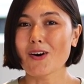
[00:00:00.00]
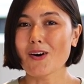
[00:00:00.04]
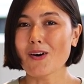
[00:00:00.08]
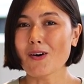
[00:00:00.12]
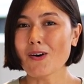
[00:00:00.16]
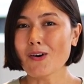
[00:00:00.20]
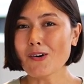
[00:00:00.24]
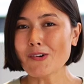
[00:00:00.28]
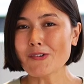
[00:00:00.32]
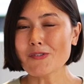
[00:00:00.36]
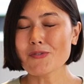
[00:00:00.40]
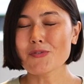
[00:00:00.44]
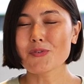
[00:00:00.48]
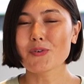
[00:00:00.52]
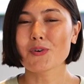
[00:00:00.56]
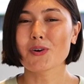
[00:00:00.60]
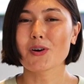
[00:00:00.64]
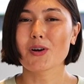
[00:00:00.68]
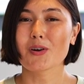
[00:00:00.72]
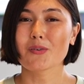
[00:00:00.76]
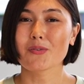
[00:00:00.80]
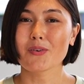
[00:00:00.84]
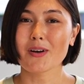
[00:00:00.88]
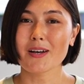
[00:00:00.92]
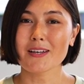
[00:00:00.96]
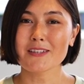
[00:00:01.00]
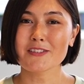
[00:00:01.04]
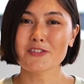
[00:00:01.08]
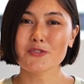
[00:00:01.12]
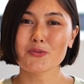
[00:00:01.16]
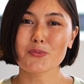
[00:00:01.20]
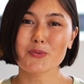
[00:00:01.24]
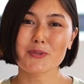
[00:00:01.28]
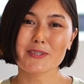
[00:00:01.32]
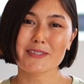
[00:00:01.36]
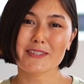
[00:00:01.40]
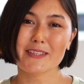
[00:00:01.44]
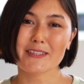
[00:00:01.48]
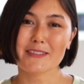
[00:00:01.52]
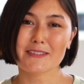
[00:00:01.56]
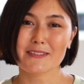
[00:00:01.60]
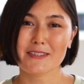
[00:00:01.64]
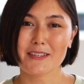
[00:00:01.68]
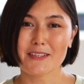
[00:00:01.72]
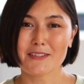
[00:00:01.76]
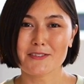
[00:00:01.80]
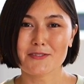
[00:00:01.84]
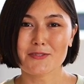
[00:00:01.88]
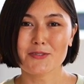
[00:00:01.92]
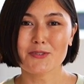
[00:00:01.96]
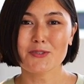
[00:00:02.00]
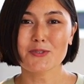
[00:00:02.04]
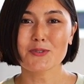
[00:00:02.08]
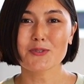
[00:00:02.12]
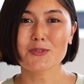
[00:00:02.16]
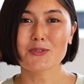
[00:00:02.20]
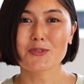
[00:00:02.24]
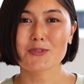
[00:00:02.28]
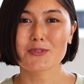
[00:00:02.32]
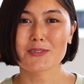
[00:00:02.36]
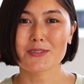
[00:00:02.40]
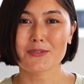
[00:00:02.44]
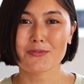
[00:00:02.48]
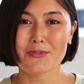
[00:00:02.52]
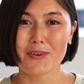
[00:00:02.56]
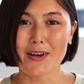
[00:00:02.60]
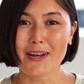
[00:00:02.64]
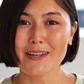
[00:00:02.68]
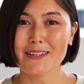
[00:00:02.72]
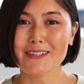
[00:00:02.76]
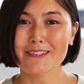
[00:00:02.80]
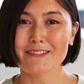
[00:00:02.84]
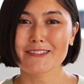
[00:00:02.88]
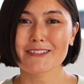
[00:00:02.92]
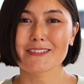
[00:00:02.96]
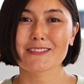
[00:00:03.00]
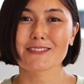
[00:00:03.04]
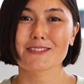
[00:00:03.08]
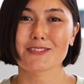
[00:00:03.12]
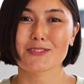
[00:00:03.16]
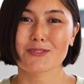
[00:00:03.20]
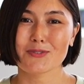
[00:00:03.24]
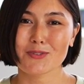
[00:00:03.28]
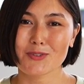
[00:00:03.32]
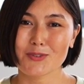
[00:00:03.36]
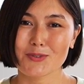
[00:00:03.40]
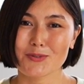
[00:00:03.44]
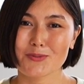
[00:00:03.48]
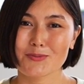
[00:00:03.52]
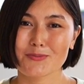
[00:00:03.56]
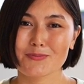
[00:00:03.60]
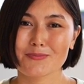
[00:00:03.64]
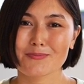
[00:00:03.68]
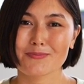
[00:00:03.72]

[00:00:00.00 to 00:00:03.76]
all four of us were successful to the final interview.